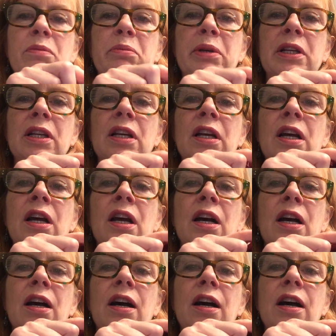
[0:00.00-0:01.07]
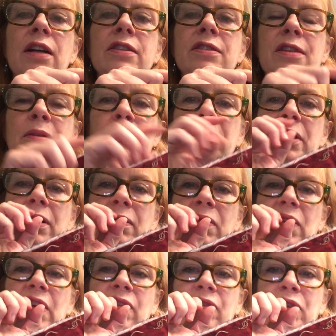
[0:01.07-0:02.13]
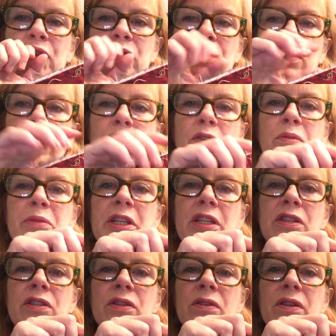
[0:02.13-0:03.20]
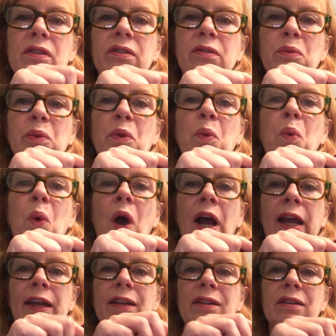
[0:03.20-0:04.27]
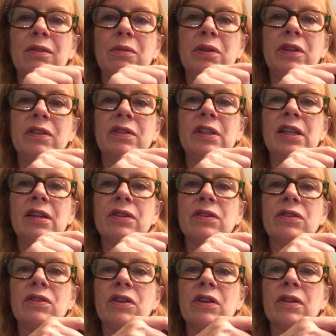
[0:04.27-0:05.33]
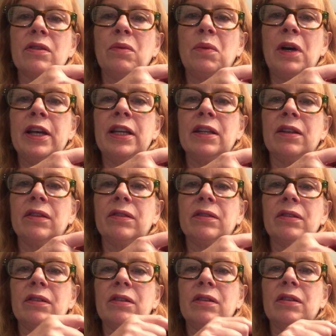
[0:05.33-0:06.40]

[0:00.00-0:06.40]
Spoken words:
But somebody at first told me to do this with white. Well, you see how stark the white is,